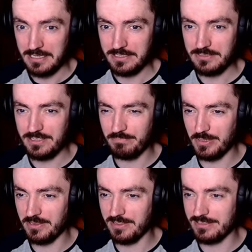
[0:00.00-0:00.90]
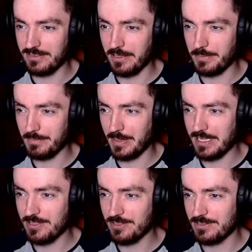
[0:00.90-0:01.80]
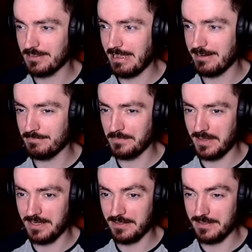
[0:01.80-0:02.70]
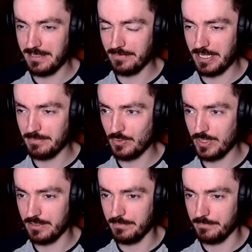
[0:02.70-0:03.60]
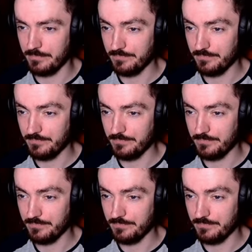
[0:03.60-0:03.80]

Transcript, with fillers: Use the buttons at the top of the page to edit bookmarks and navigate between them.